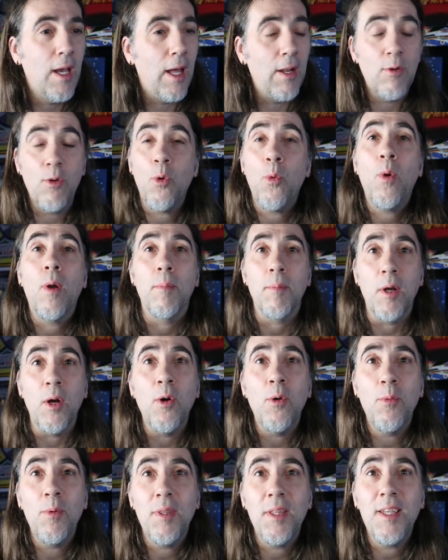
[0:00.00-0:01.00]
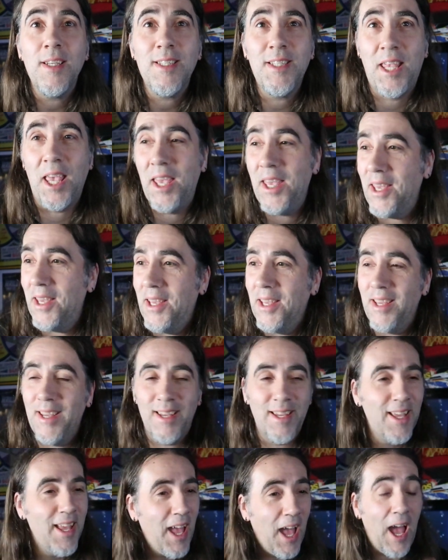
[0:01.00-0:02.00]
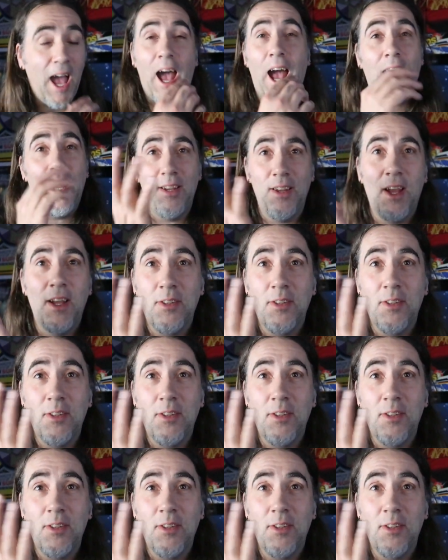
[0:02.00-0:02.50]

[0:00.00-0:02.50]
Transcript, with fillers: I don't know where I'm going with this. I,